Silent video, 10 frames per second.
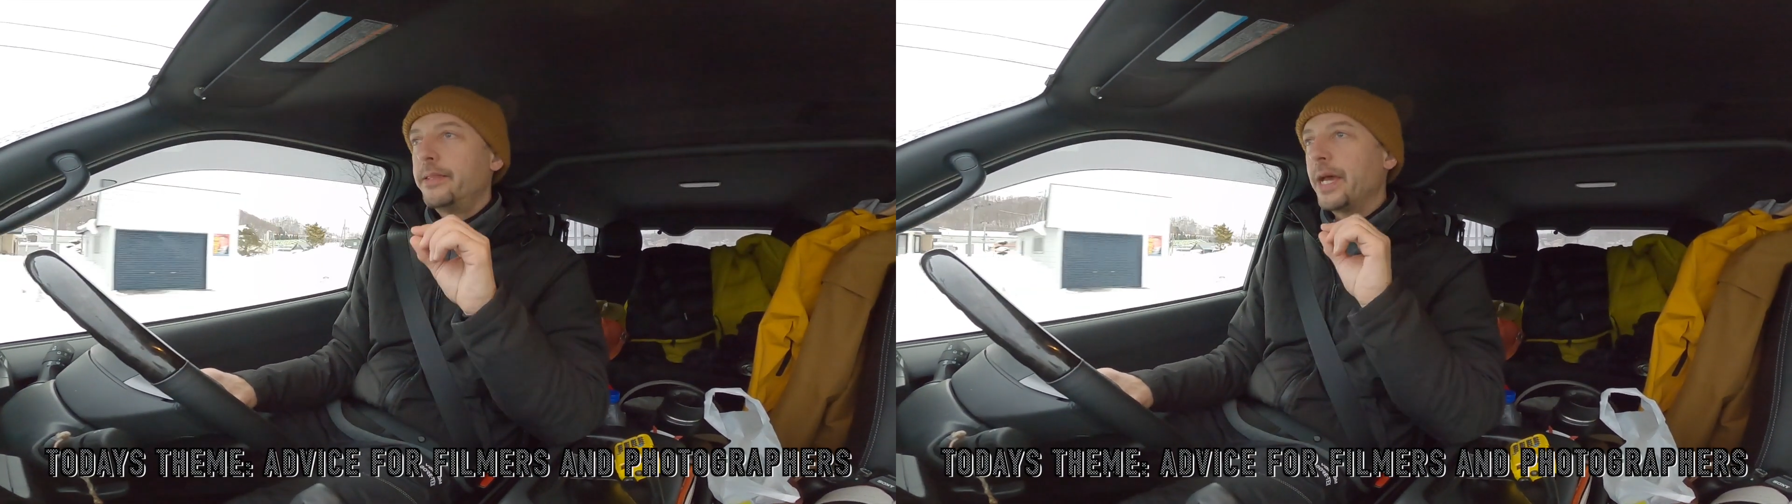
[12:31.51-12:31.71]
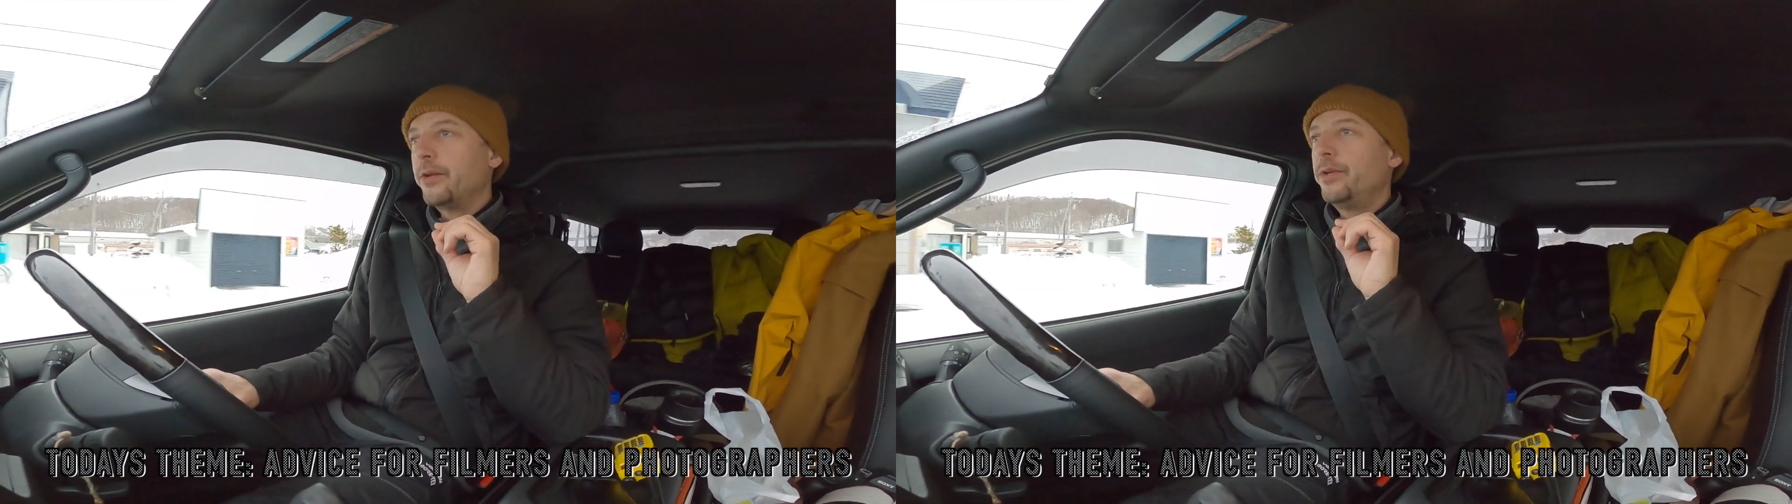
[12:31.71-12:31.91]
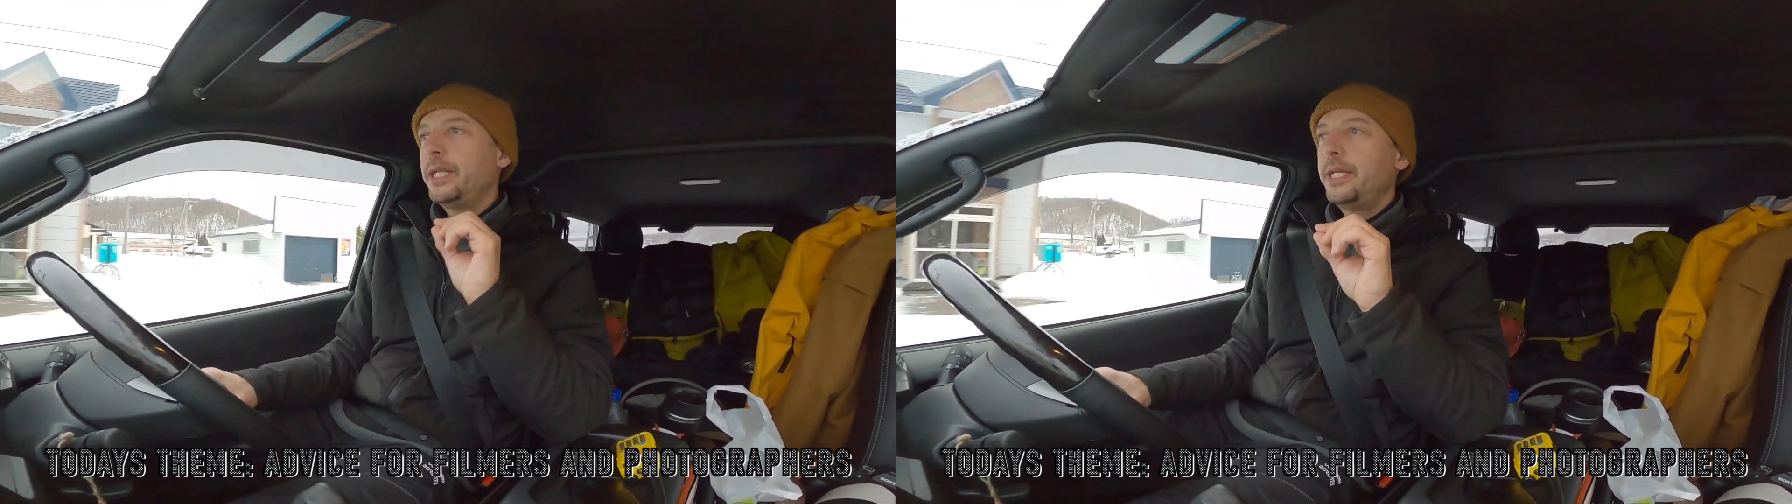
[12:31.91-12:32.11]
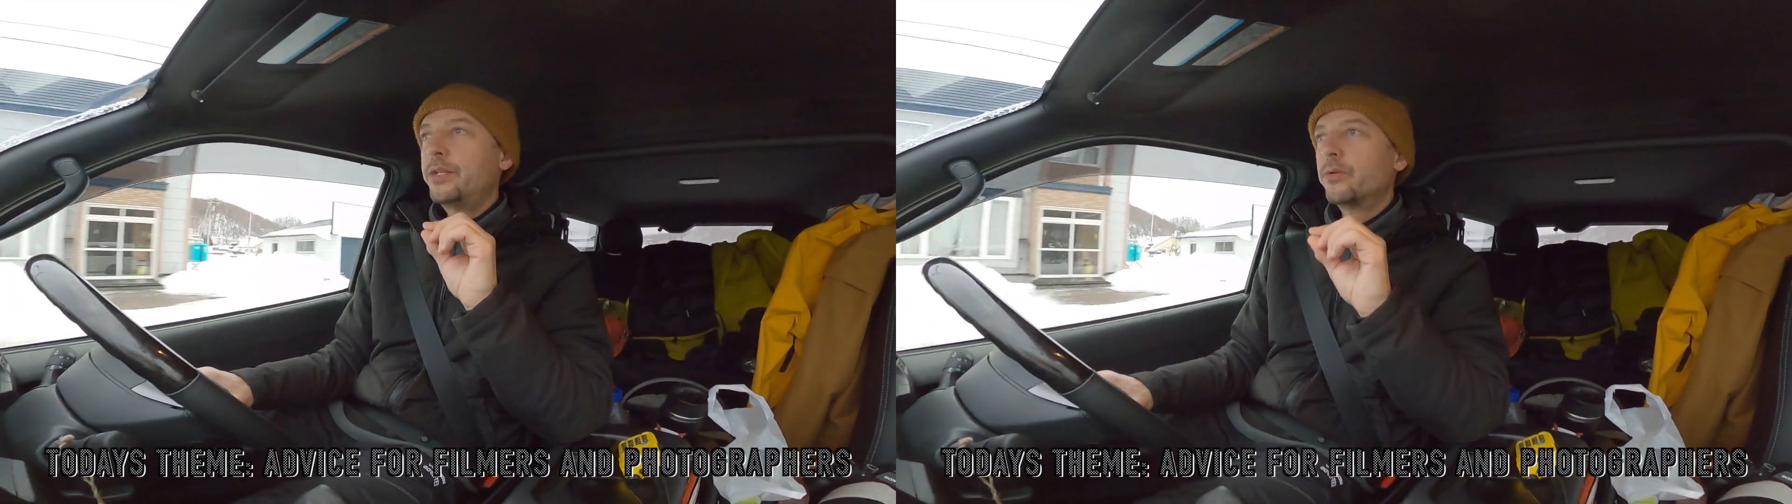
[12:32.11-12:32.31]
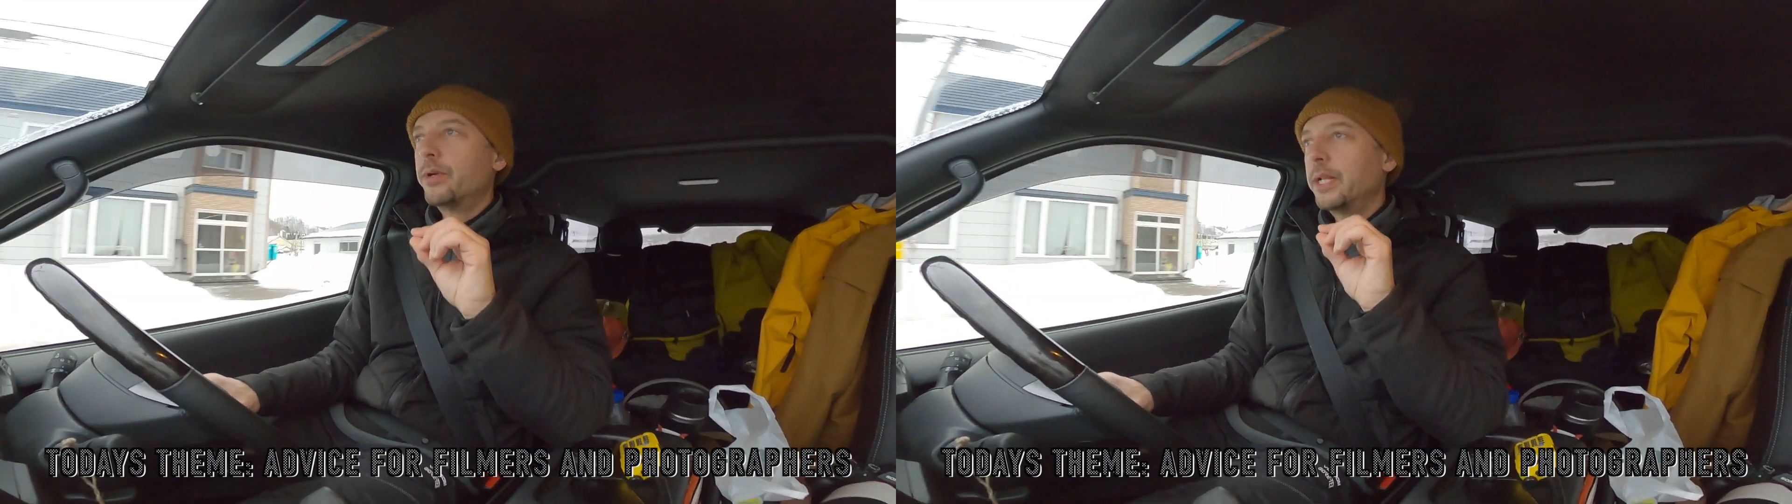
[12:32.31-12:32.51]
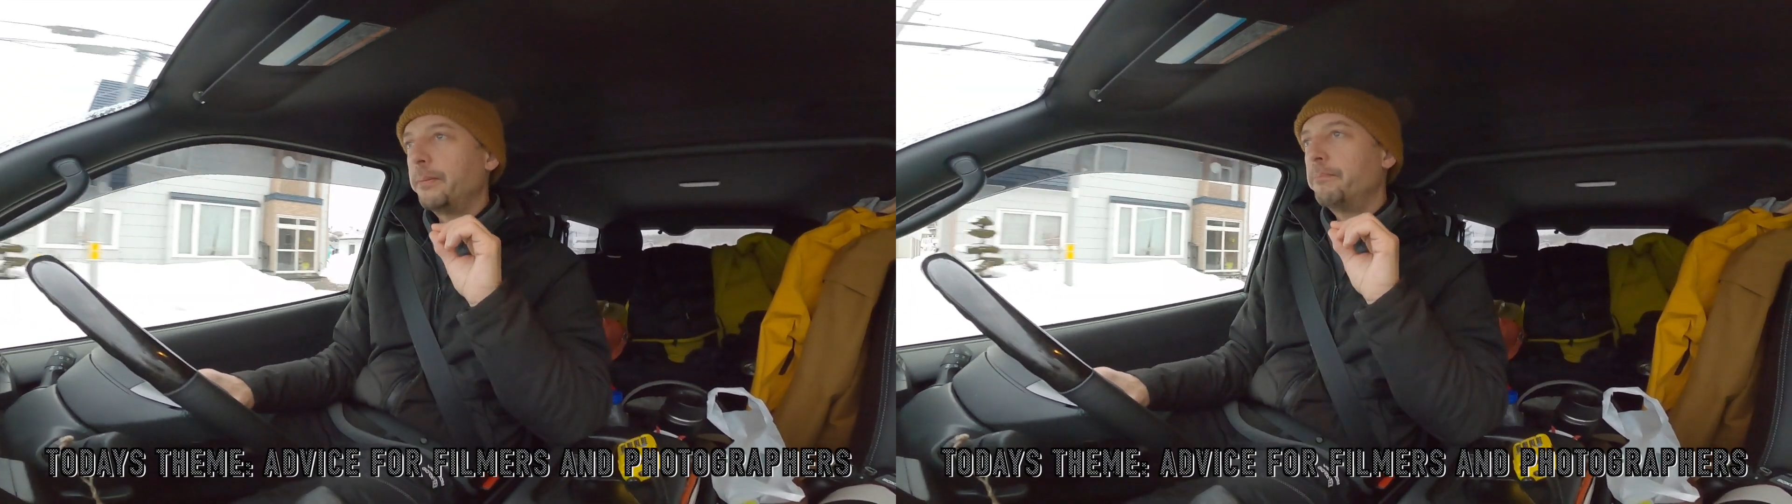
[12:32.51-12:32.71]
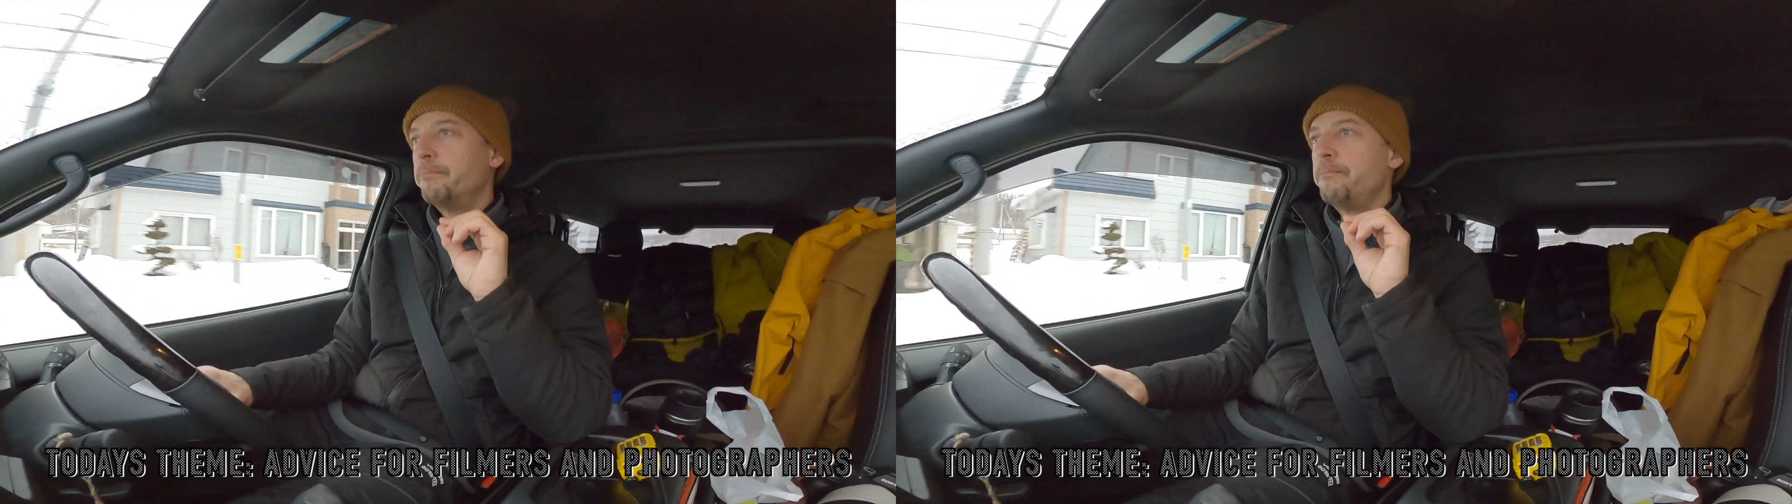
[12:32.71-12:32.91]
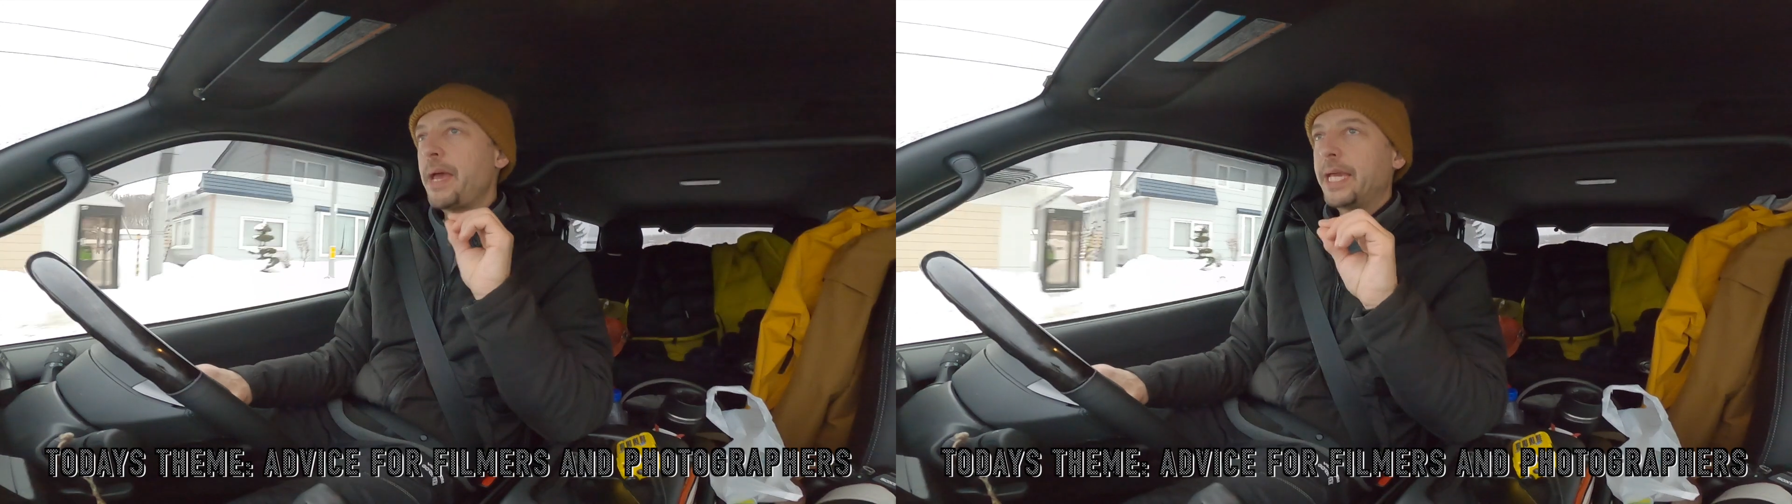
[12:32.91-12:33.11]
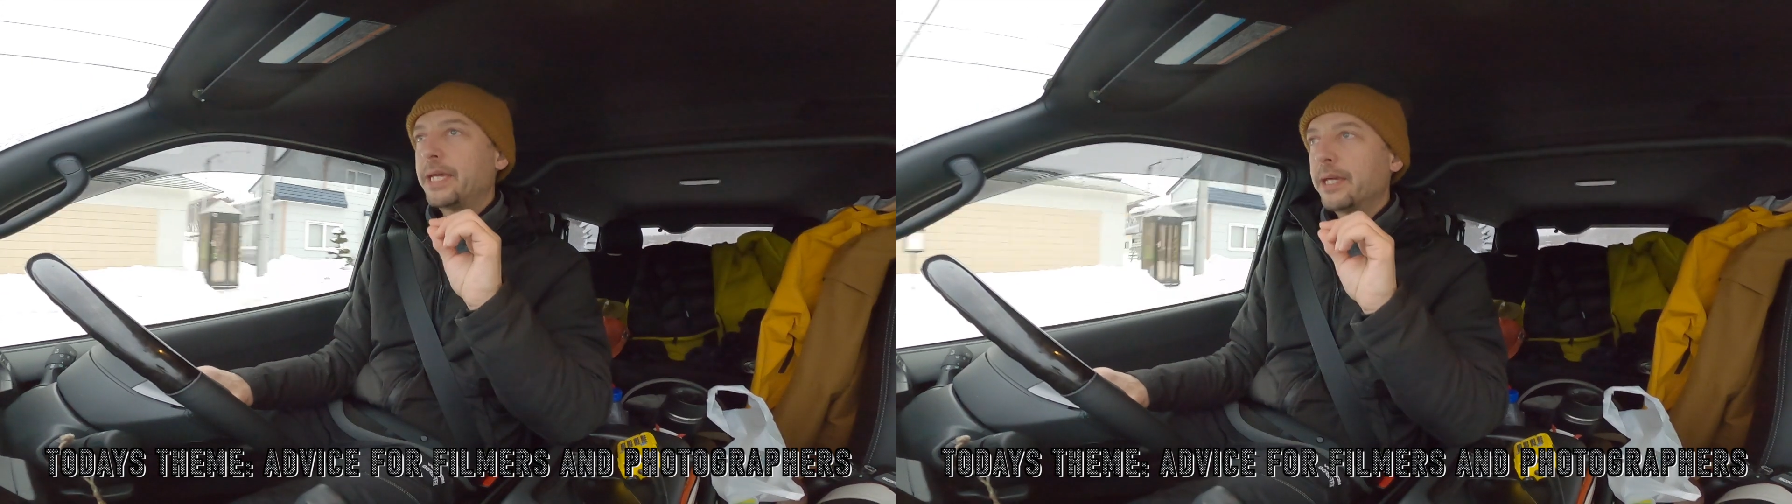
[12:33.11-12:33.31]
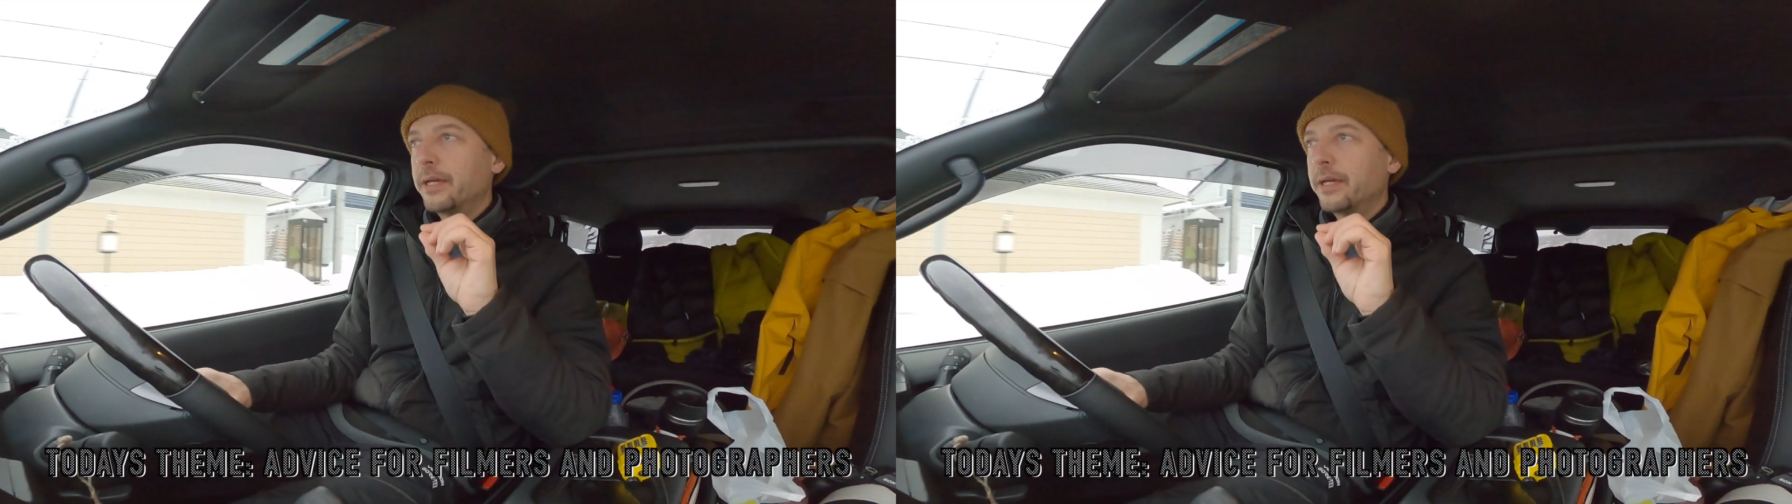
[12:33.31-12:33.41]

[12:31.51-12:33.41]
that you need to really make